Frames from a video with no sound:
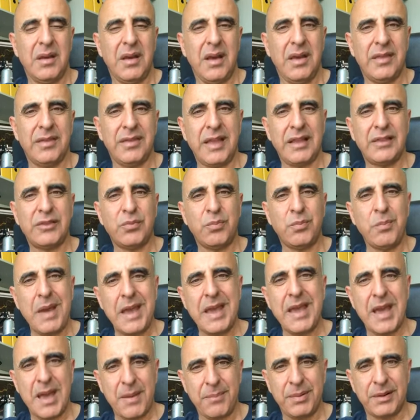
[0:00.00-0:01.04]
And that
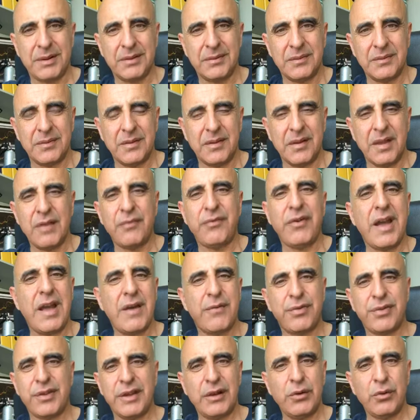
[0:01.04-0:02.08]
may happen. If I
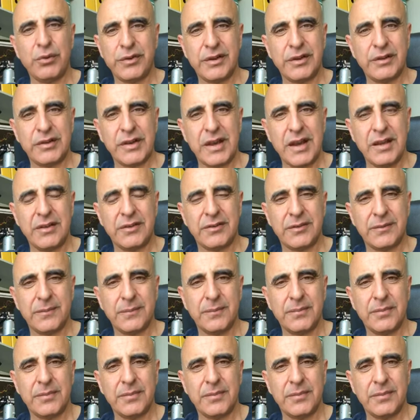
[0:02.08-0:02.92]
have three losing trades,